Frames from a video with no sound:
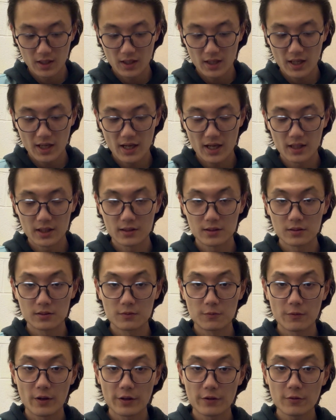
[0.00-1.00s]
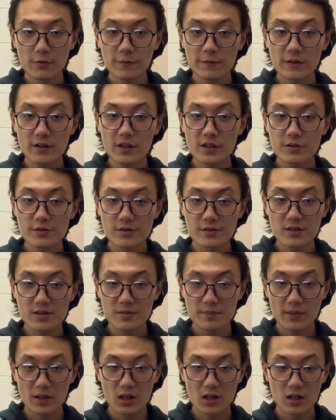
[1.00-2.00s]
And when you finish this
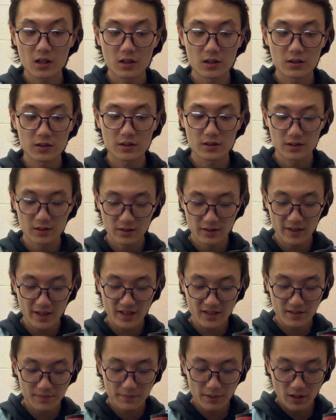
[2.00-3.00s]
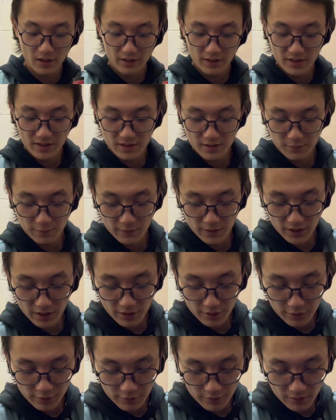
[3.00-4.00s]
part, next part is we need
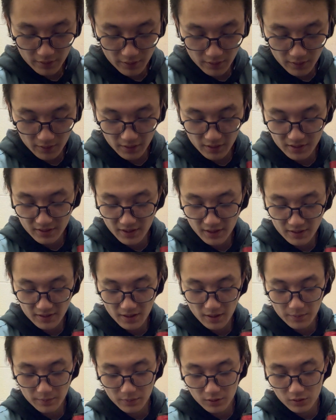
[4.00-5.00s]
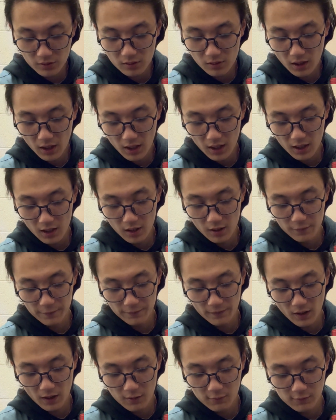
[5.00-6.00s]
to disassemble of
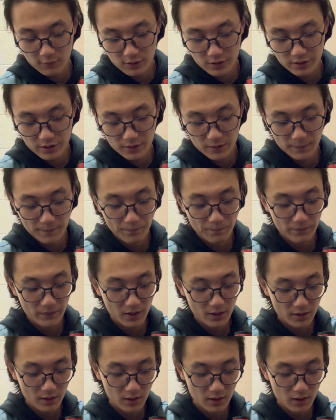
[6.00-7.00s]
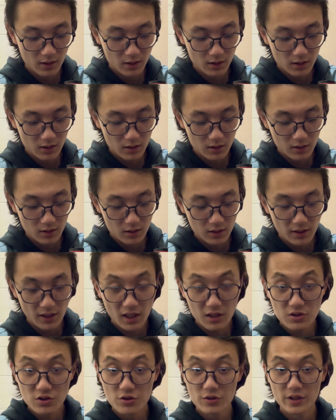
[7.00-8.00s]
our
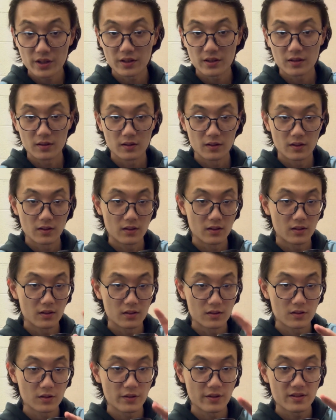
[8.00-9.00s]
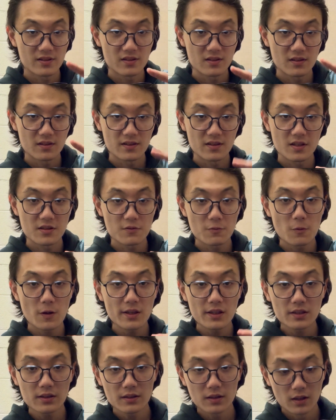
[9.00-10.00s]
long joint. So it's this
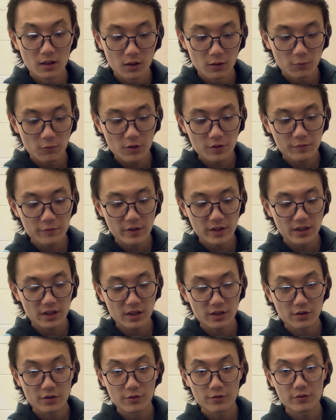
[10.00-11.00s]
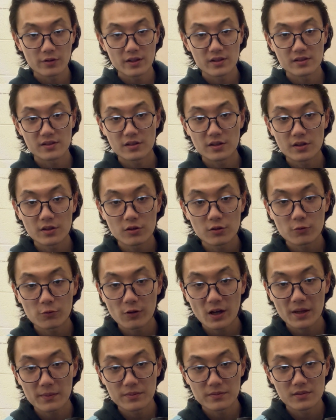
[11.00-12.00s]
one. What we need to do is still
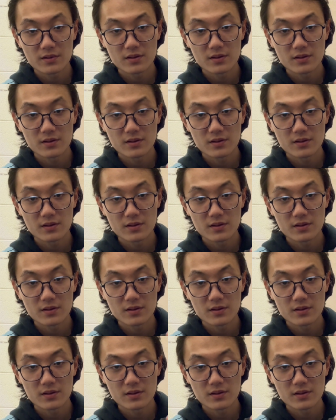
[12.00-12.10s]
grab